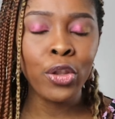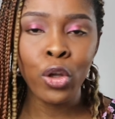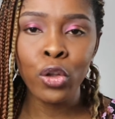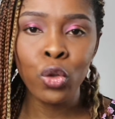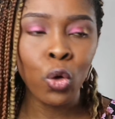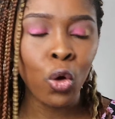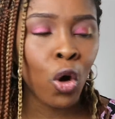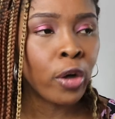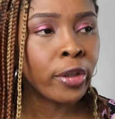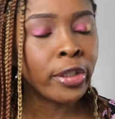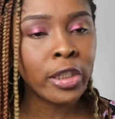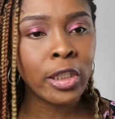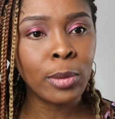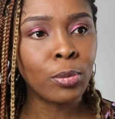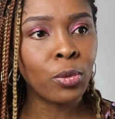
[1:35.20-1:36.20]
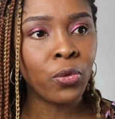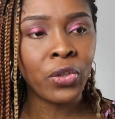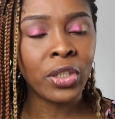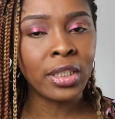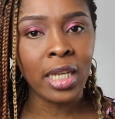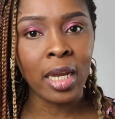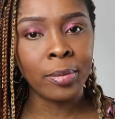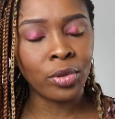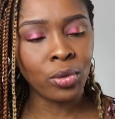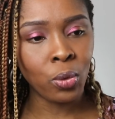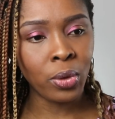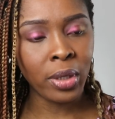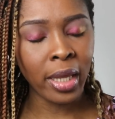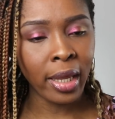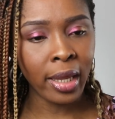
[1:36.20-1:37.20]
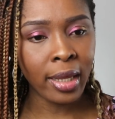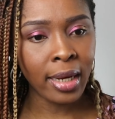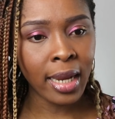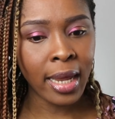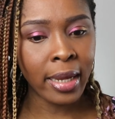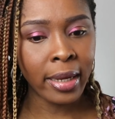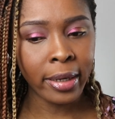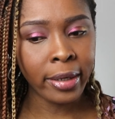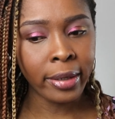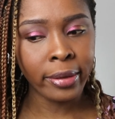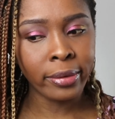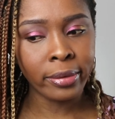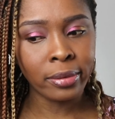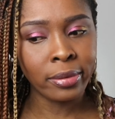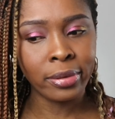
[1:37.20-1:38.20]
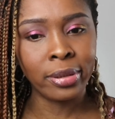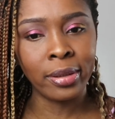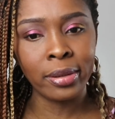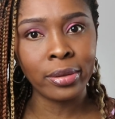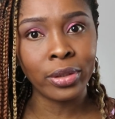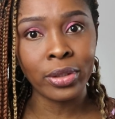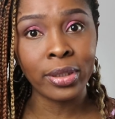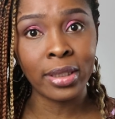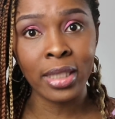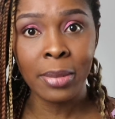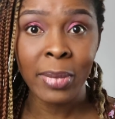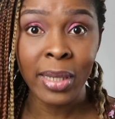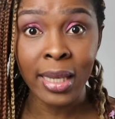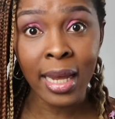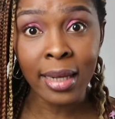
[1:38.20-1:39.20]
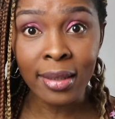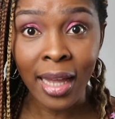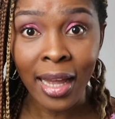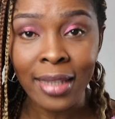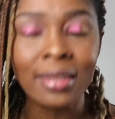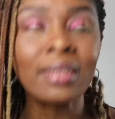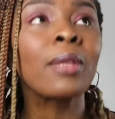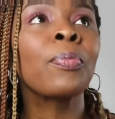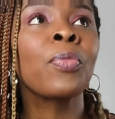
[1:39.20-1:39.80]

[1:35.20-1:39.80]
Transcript: don't know all these movie terms, okay? Like just take me like that.